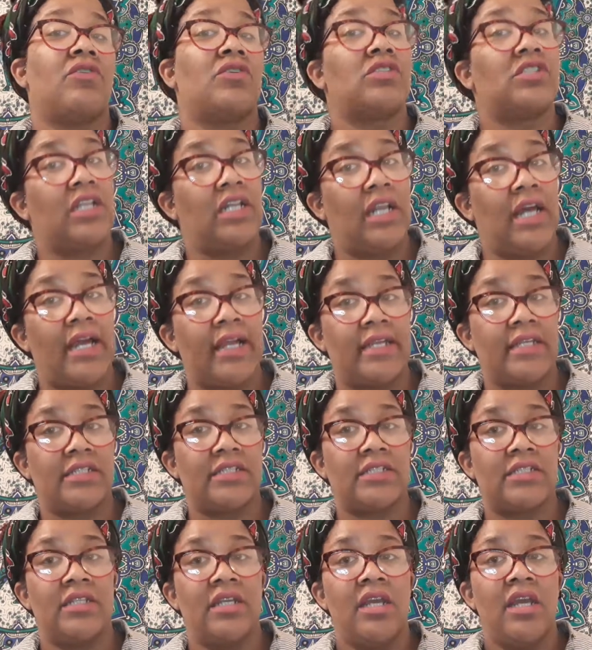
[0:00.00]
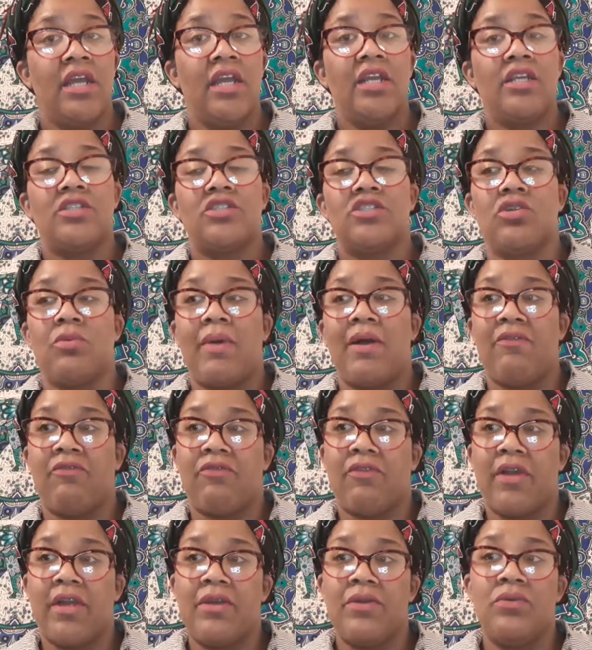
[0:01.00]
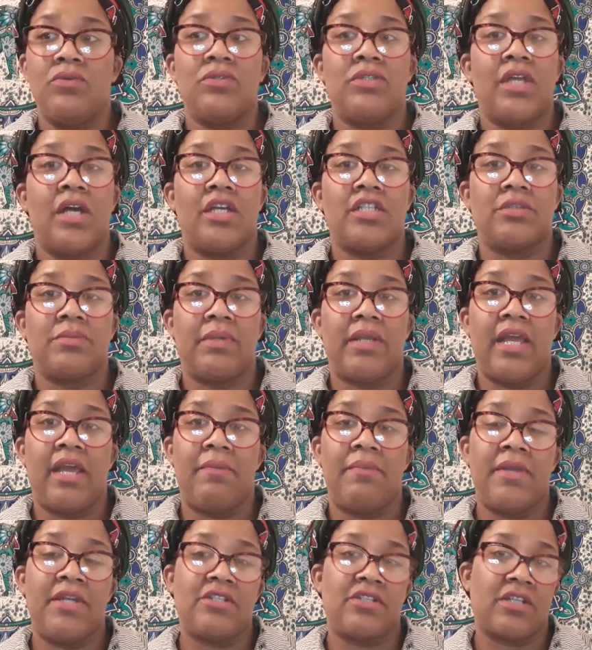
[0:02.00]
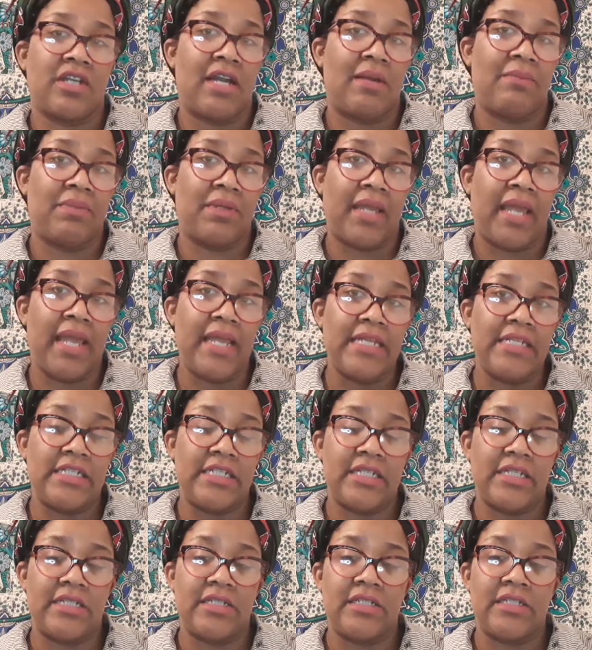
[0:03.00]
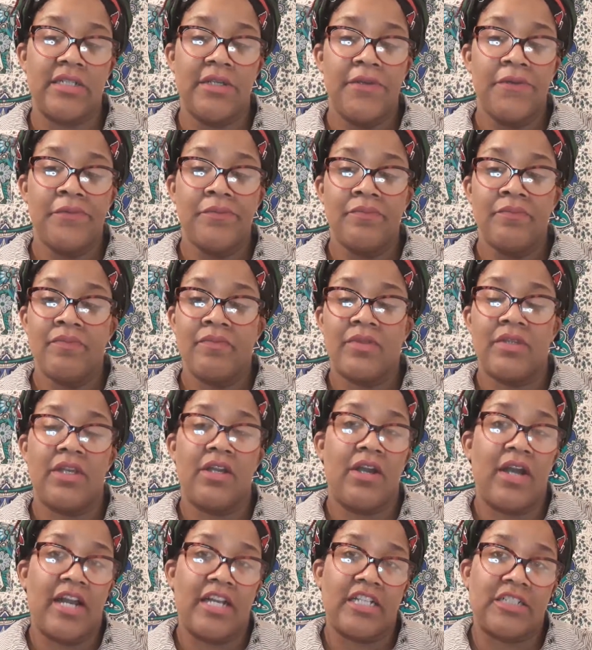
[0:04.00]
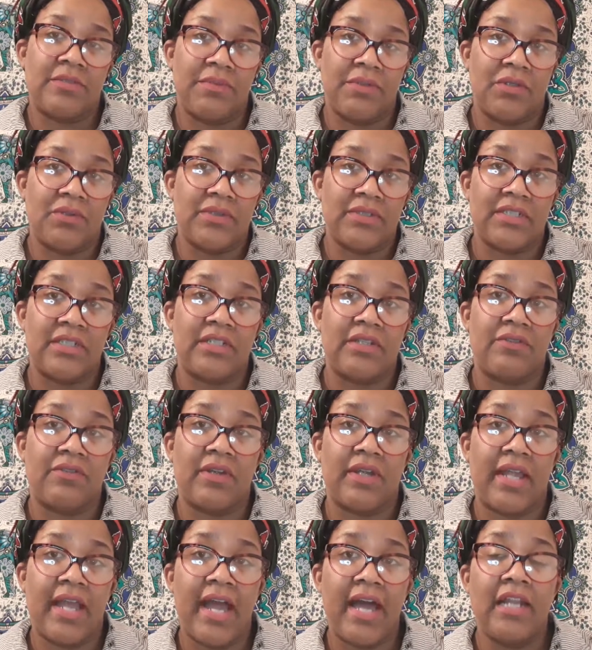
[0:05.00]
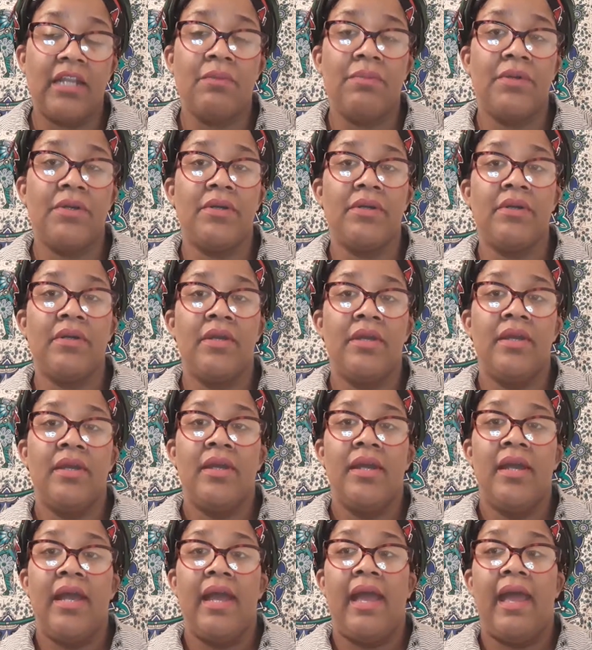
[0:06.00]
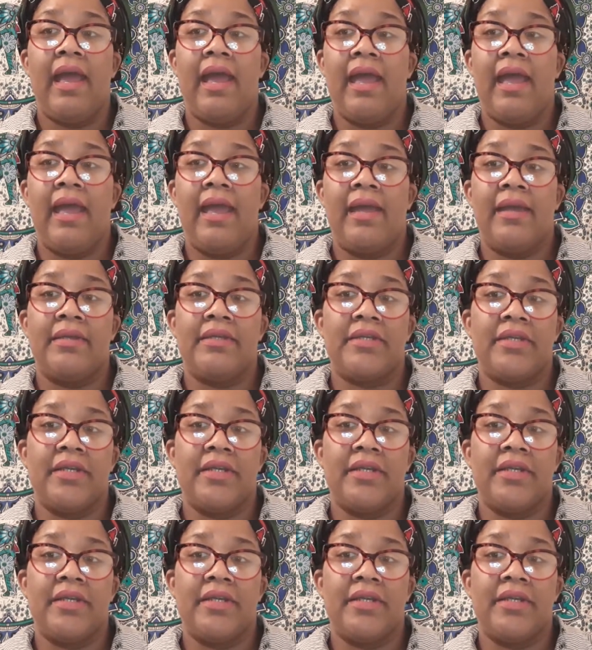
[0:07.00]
clients. So my friend whose husband had major complications, their hospital was a different caliber, and